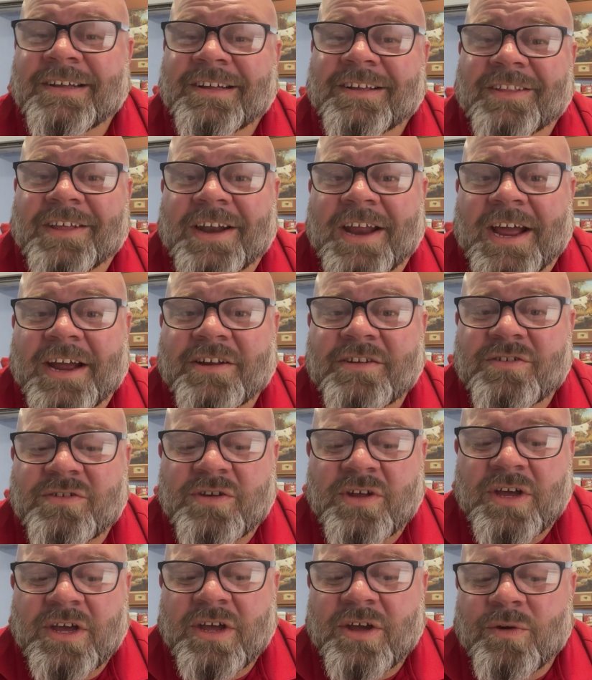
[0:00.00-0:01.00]
The next,
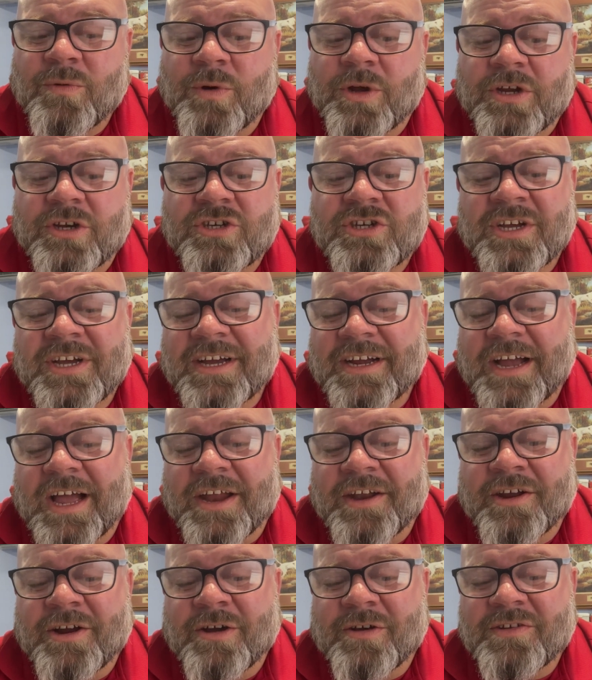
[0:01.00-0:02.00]
which
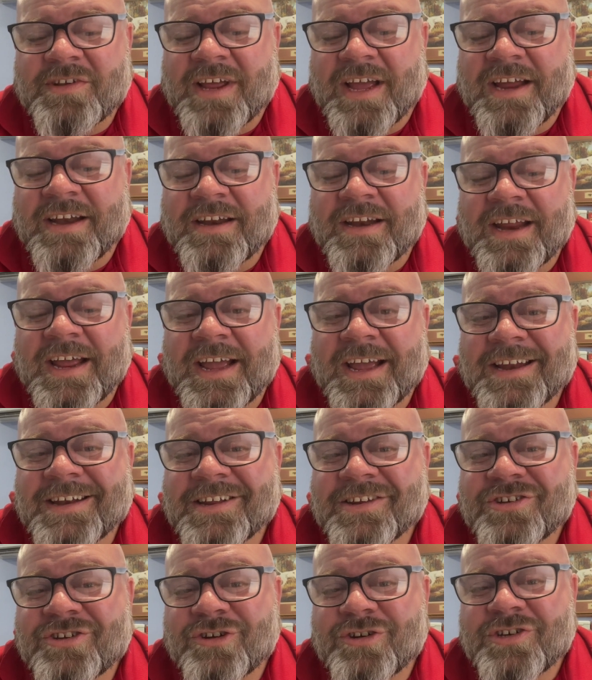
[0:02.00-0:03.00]
kind of goes hand in hand,
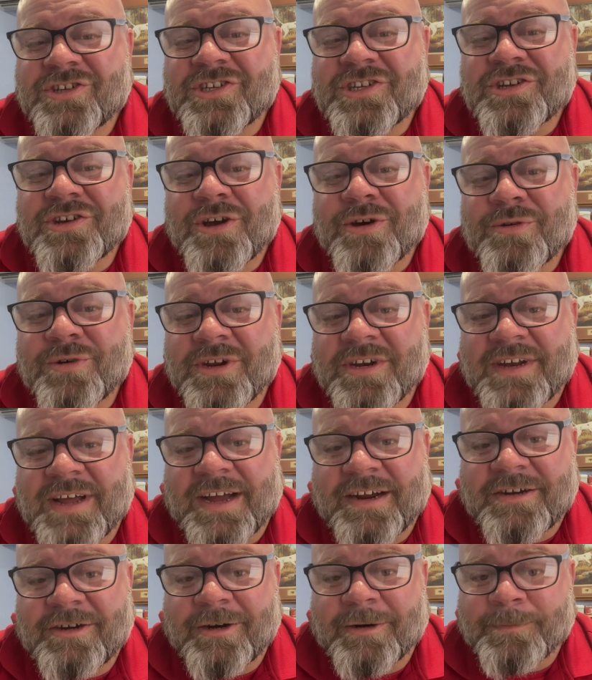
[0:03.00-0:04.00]
is your CO
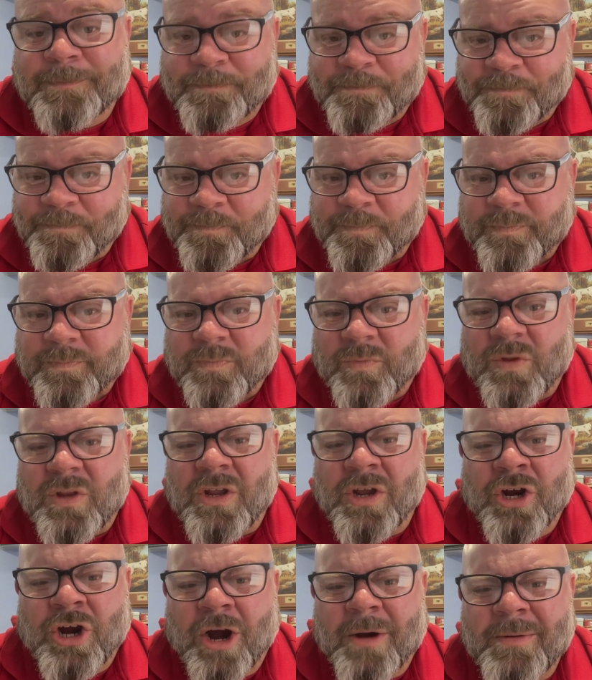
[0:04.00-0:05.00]
detector.
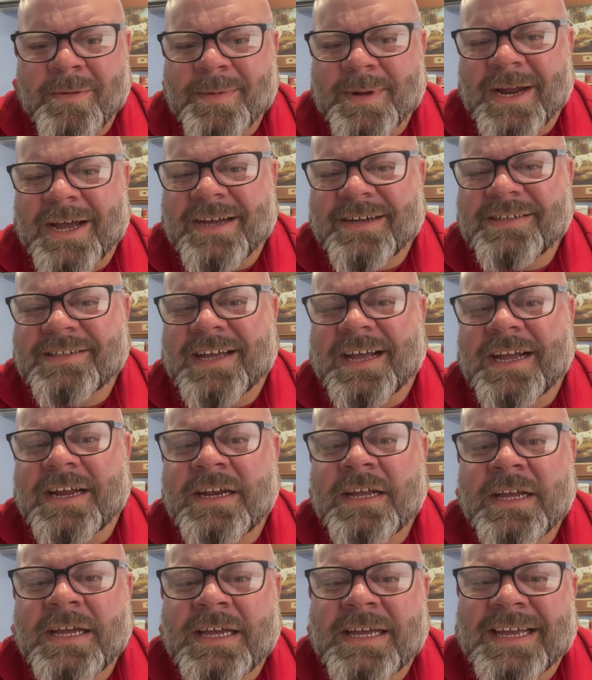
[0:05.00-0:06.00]
Carbon monoxide
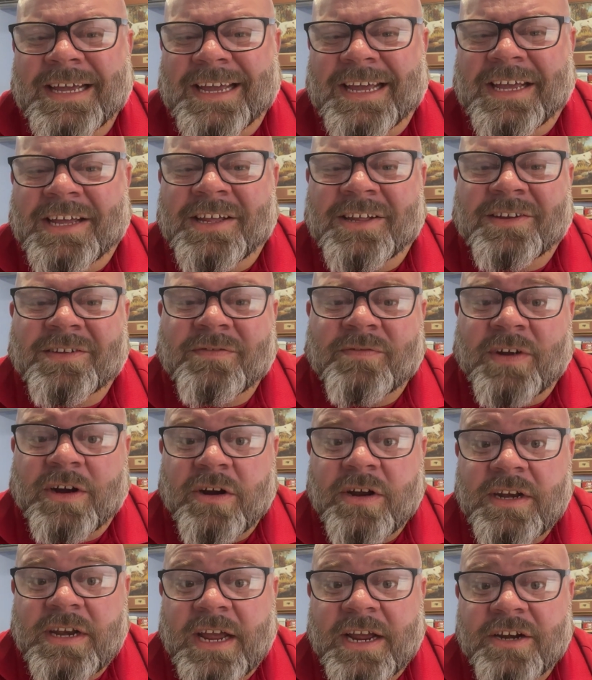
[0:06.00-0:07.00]
is
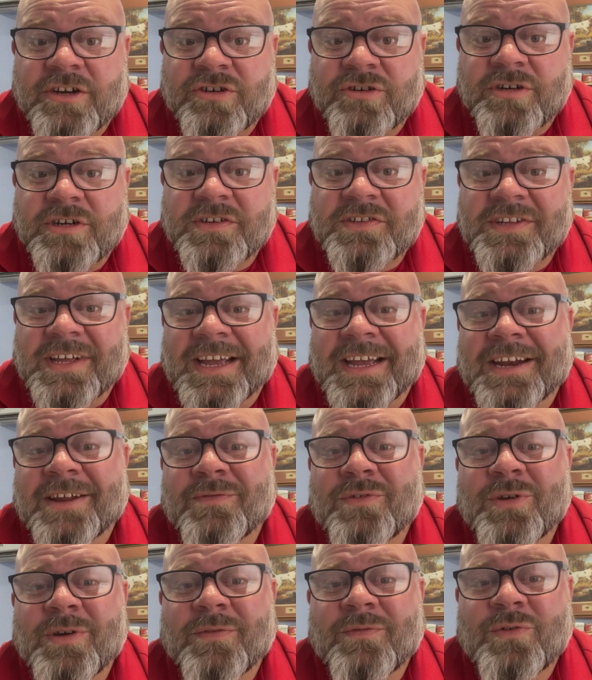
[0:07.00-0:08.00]
very dangerous, and if
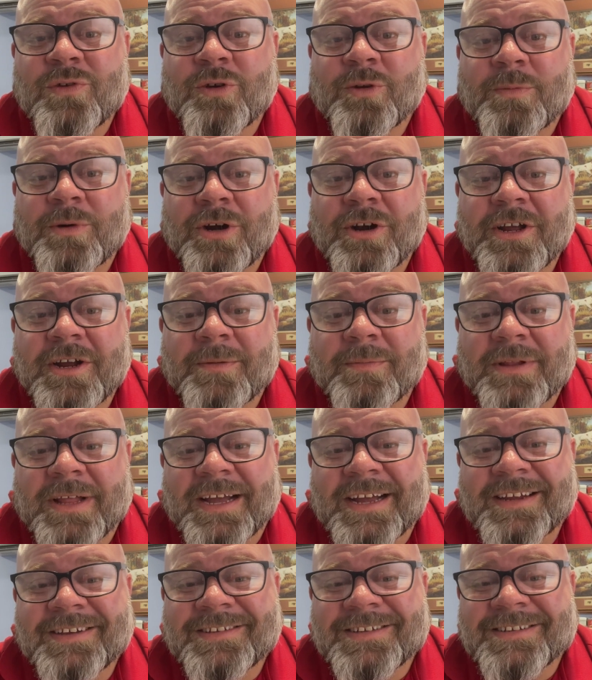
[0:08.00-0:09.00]
you have fuel burning
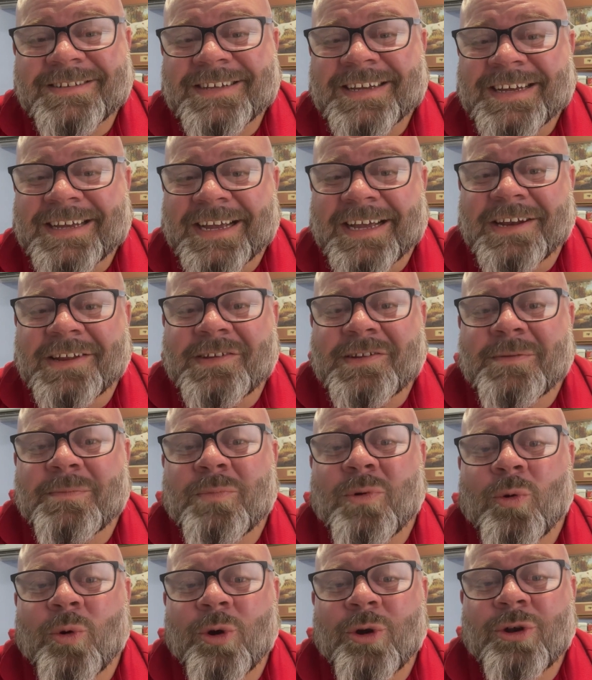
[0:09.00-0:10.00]
appliances, it is
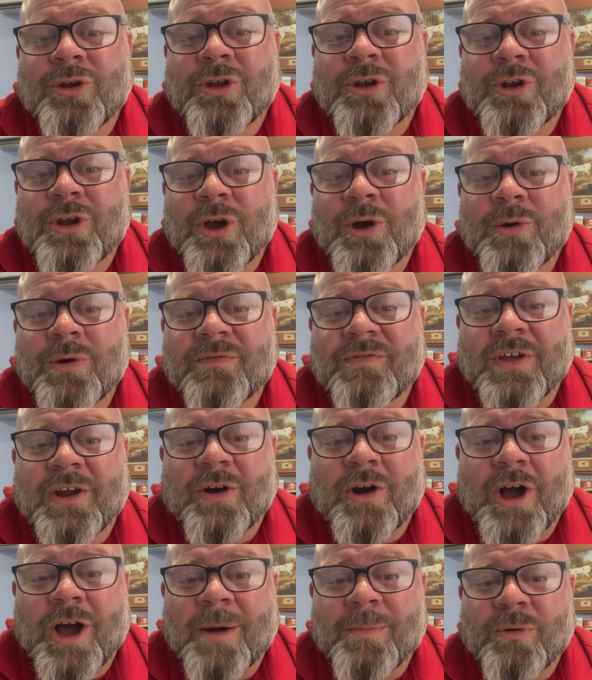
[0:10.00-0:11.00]
important to know if
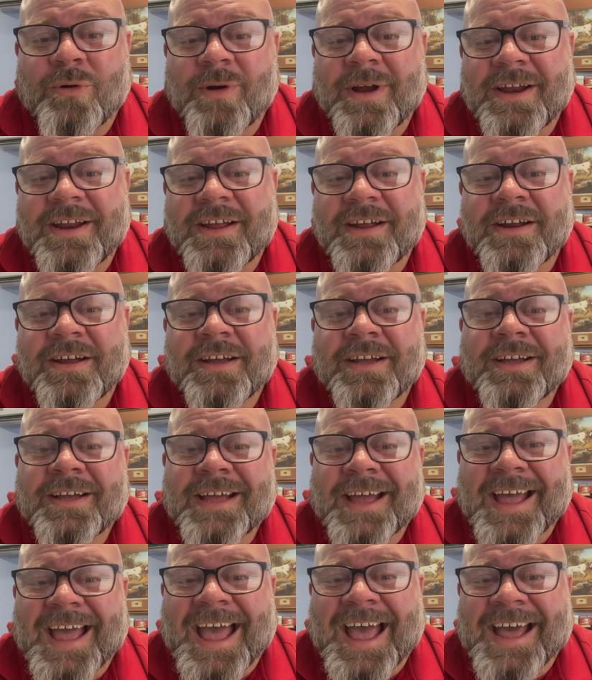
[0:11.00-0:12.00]
they're operating
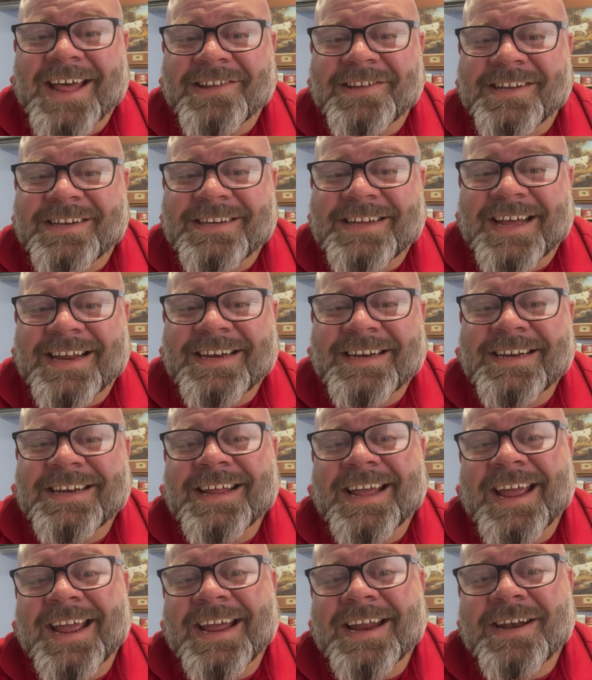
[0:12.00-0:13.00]
as intended
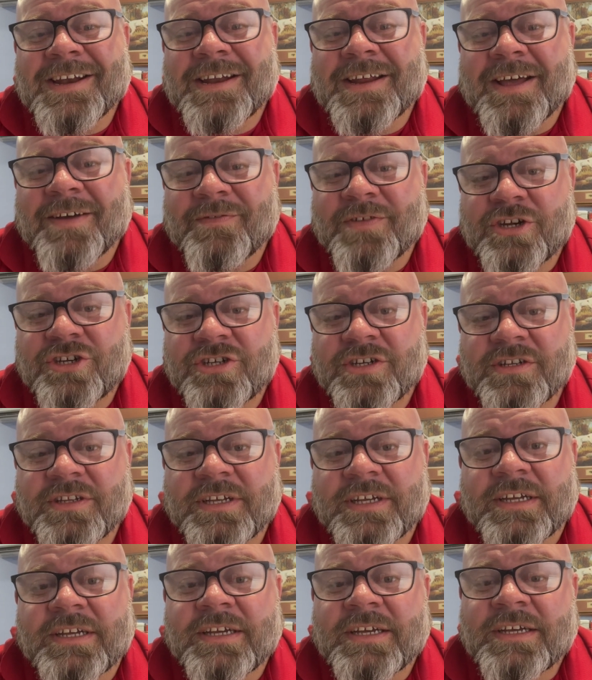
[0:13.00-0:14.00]
and
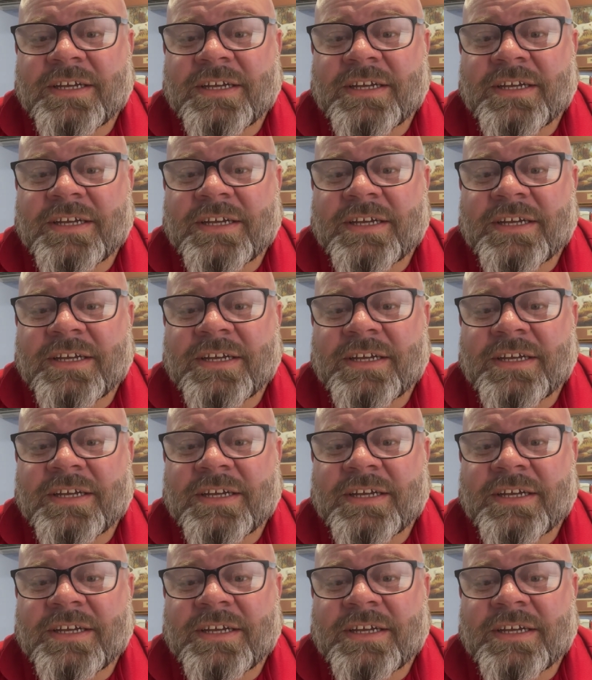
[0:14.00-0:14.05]
efficiently.